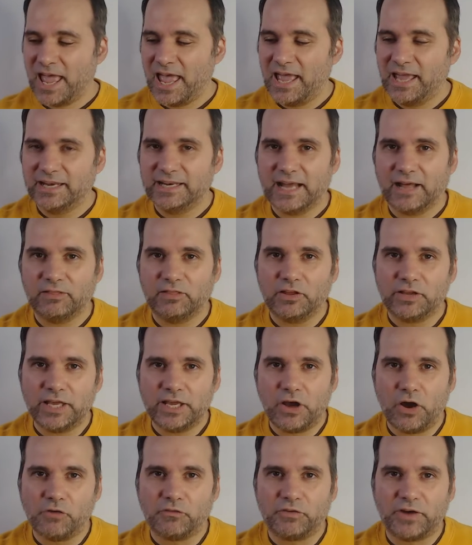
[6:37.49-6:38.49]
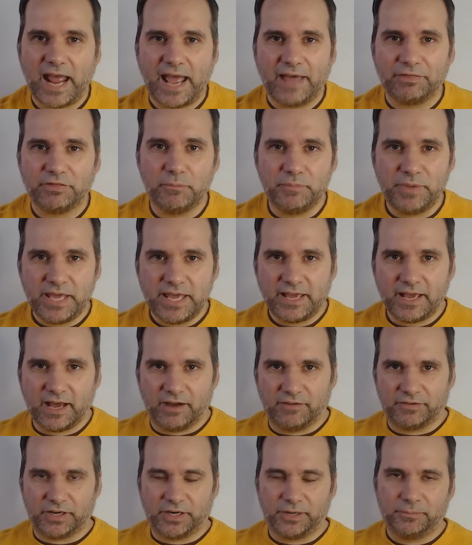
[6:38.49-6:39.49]
Now looking over at the B
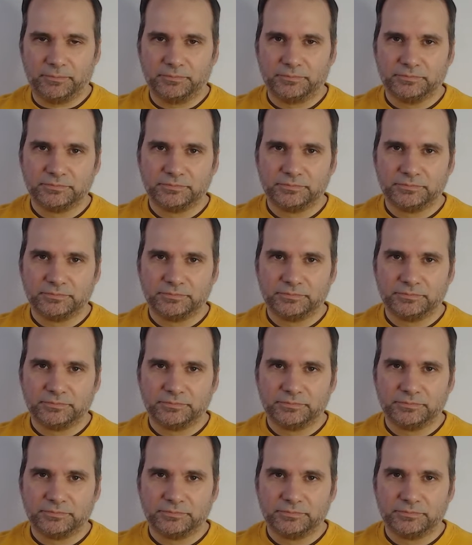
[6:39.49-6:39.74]
cover,